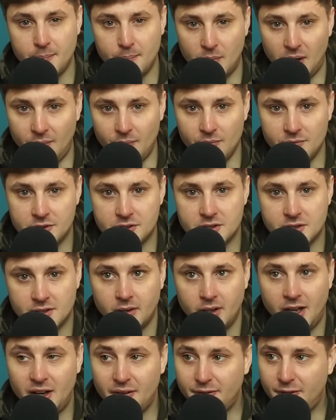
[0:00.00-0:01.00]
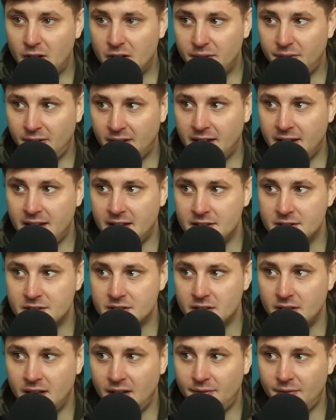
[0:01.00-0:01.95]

months. And the funny thing is,